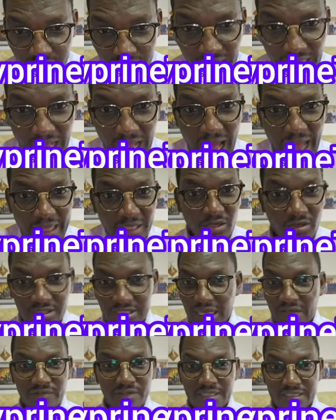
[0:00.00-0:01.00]
say, I
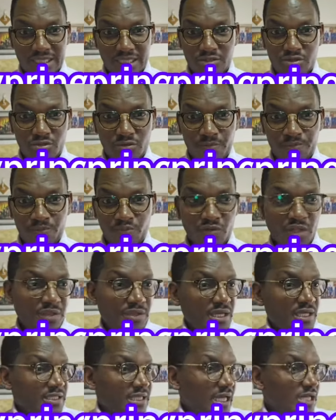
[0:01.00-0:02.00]
don't have the title.
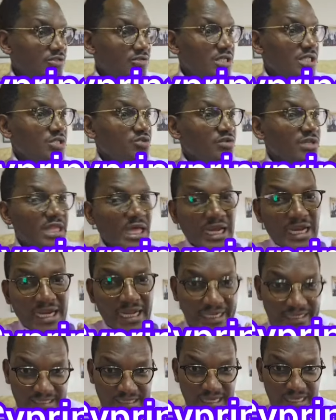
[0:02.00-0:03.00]
The title is with a
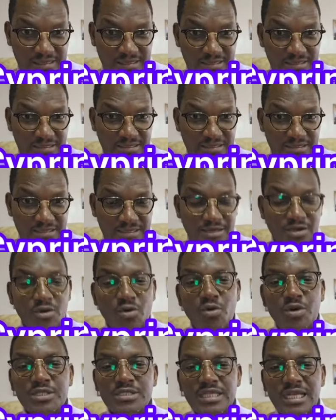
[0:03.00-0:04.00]
lender.
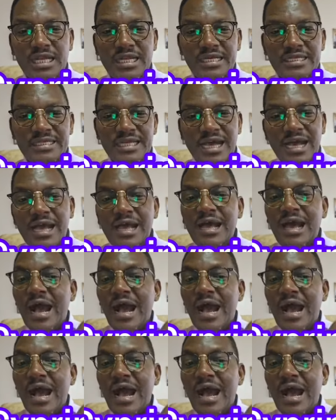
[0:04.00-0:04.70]
Who is the lender?